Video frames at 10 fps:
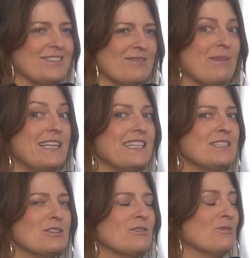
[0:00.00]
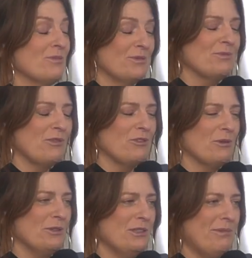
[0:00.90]
Mind in school, before
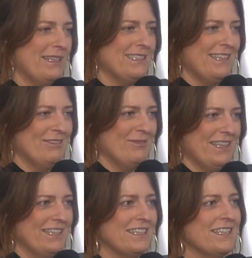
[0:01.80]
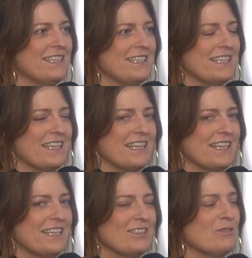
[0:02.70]
we go into bedside manner, do
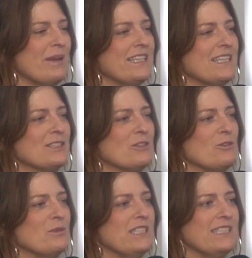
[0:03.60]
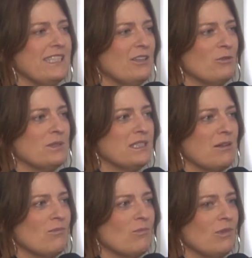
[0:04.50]
you mind in school when you didn't know what
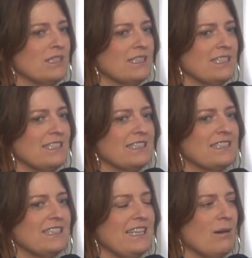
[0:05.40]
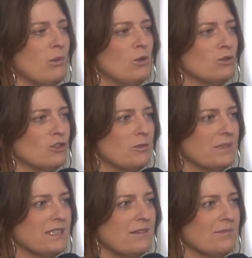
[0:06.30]
something was, like say a blowjob
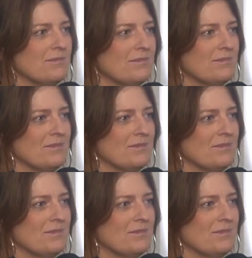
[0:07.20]
or something?